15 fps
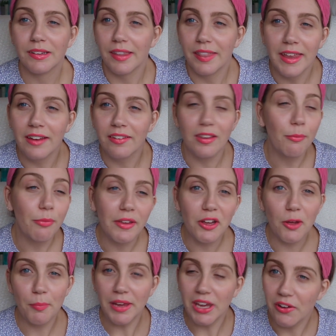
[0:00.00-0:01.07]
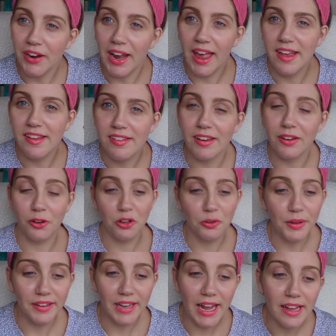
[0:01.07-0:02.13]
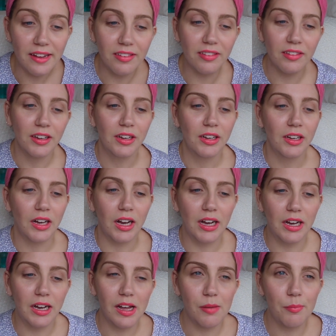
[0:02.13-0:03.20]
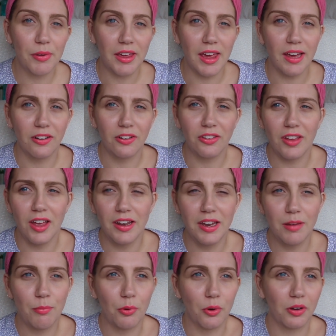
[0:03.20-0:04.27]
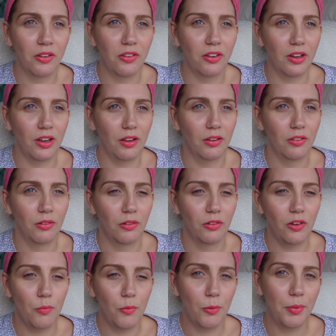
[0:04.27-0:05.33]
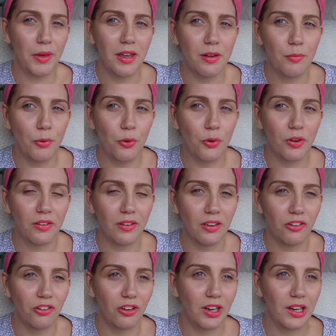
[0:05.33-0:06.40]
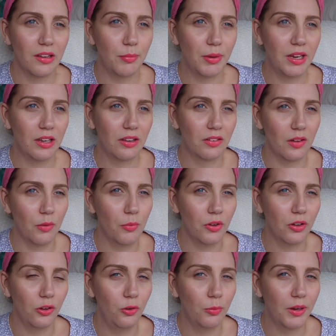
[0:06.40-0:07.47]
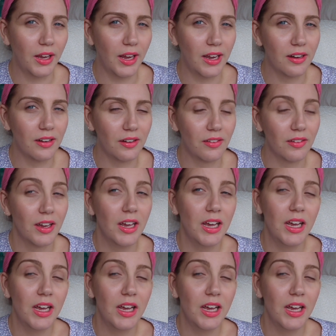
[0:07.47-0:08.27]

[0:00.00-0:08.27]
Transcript: think something up in your head and go with that. But yeah, just kind of important to somewhat be in a mood, because you need to be somewhat lubricated.